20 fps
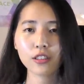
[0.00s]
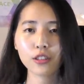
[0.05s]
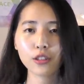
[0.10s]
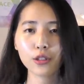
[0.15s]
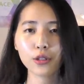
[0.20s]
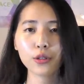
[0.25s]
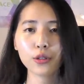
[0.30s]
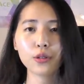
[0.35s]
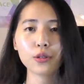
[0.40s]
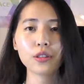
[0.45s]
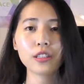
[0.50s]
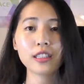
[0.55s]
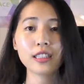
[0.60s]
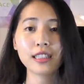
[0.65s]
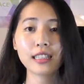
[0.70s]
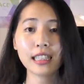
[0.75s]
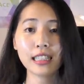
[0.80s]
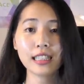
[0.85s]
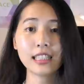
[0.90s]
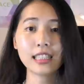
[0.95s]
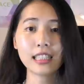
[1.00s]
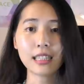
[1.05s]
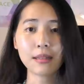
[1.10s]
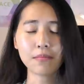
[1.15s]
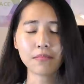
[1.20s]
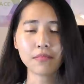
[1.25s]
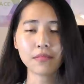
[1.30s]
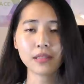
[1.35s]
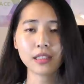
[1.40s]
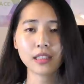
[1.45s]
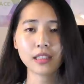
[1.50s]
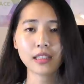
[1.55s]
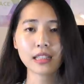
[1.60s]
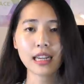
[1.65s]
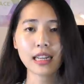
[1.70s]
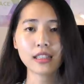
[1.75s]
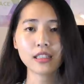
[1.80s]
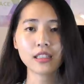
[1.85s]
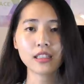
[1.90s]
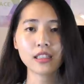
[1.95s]
to the systems
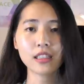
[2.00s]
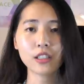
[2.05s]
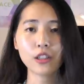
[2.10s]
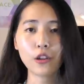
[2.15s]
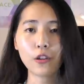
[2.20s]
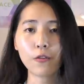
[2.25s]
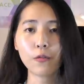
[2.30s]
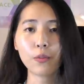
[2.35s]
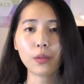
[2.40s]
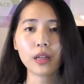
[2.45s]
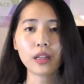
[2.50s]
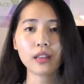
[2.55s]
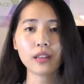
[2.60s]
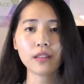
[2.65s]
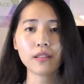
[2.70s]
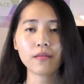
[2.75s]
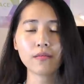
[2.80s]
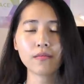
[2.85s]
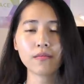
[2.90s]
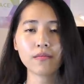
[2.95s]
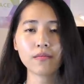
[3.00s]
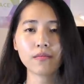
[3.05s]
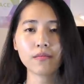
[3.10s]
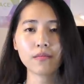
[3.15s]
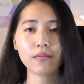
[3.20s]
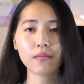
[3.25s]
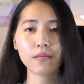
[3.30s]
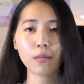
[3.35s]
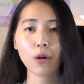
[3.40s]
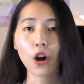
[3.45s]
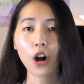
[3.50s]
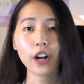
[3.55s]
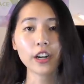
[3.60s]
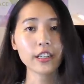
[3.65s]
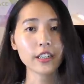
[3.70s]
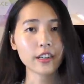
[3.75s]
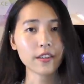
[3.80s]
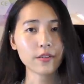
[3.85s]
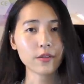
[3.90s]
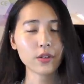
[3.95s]
that you've been
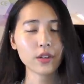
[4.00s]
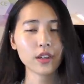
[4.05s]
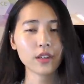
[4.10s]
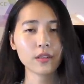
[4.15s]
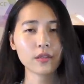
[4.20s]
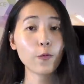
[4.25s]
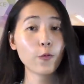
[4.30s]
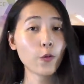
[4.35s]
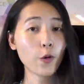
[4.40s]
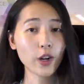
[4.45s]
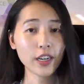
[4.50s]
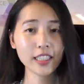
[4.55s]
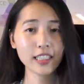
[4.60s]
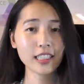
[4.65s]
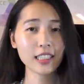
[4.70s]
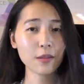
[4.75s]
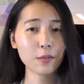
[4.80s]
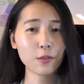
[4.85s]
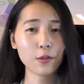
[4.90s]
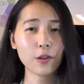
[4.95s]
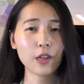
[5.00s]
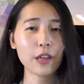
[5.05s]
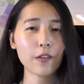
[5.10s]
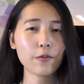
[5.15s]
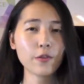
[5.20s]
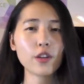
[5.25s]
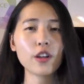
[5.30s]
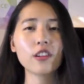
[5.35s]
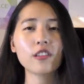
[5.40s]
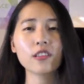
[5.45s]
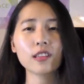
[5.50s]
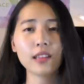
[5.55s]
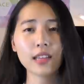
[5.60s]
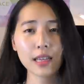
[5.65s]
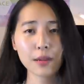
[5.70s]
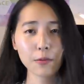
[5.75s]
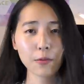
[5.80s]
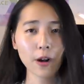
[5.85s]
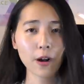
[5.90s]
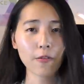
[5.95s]
part of. For example, if you're a
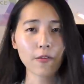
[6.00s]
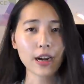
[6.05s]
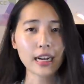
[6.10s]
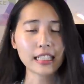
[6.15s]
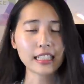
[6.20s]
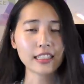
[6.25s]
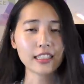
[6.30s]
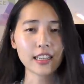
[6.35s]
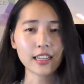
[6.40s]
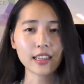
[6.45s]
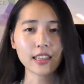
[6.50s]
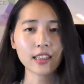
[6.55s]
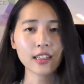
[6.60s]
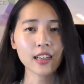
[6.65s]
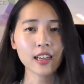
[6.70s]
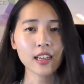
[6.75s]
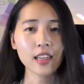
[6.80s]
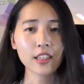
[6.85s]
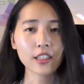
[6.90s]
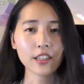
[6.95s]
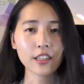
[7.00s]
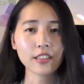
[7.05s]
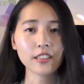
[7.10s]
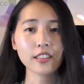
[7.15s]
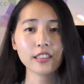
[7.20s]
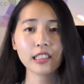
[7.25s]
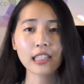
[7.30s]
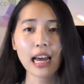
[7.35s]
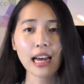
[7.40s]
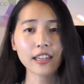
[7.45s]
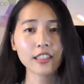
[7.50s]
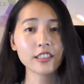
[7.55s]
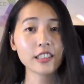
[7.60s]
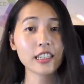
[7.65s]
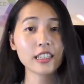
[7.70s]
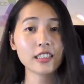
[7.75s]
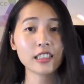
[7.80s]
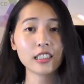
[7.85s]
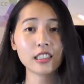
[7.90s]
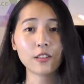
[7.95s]
Libra rising, your Saturn
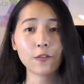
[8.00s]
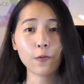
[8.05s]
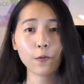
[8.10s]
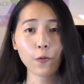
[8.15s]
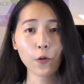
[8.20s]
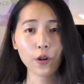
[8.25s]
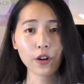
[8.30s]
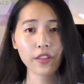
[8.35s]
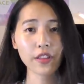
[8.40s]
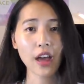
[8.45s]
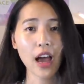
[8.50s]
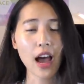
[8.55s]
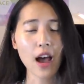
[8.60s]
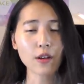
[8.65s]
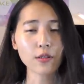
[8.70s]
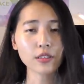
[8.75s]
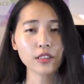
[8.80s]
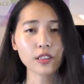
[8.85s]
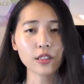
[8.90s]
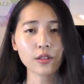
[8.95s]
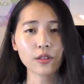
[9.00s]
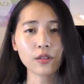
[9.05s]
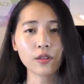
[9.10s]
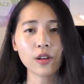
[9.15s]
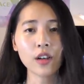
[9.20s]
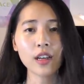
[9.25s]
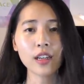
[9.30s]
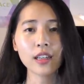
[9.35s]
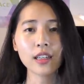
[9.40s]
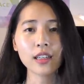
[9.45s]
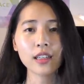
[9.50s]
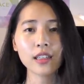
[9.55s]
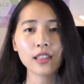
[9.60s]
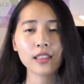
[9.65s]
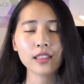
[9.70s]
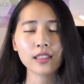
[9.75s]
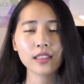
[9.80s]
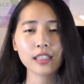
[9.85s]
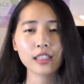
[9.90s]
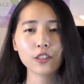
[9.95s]
is in the fourth house, so
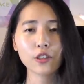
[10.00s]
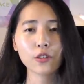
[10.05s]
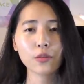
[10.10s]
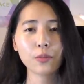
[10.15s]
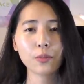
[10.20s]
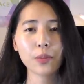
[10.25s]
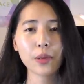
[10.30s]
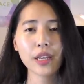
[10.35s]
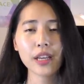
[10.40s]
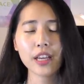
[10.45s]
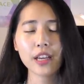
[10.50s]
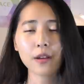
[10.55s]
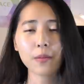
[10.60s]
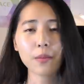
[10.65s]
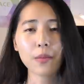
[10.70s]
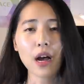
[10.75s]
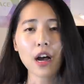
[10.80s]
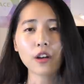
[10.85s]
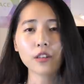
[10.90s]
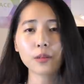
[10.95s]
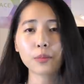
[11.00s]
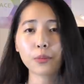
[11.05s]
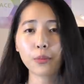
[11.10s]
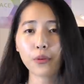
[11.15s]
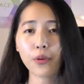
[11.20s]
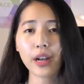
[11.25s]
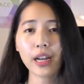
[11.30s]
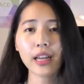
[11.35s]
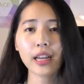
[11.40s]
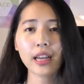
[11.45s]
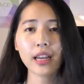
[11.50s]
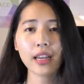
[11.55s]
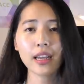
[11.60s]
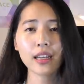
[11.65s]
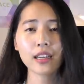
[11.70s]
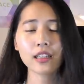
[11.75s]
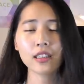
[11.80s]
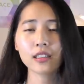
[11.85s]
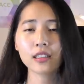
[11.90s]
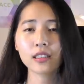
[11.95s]
this could be about
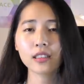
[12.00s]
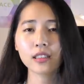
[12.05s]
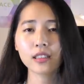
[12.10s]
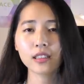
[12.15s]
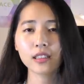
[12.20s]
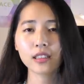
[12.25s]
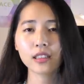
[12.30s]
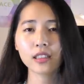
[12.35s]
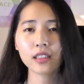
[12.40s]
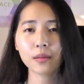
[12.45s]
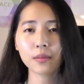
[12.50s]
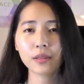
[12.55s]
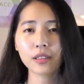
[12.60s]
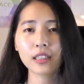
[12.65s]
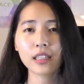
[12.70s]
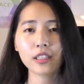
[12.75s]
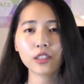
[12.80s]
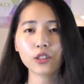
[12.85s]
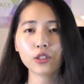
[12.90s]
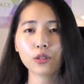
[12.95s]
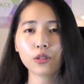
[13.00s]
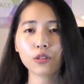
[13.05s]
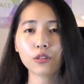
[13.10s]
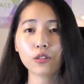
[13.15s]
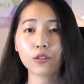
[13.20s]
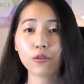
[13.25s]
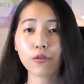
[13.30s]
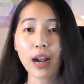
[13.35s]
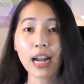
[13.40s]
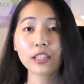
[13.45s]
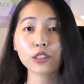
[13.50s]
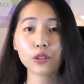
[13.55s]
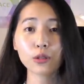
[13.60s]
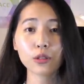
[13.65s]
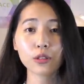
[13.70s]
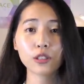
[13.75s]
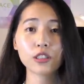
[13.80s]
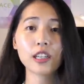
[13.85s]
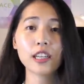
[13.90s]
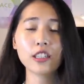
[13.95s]
bringing substantial,
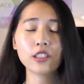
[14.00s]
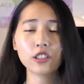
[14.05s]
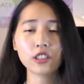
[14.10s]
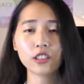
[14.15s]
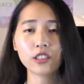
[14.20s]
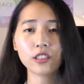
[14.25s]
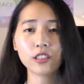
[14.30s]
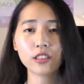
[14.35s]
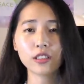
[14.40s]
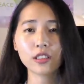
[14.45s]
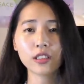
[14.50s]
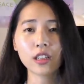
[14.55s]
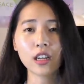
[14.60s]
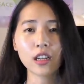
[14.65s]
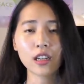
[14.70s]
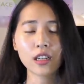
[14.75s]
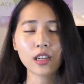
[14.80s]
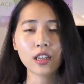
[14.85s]
gradual changes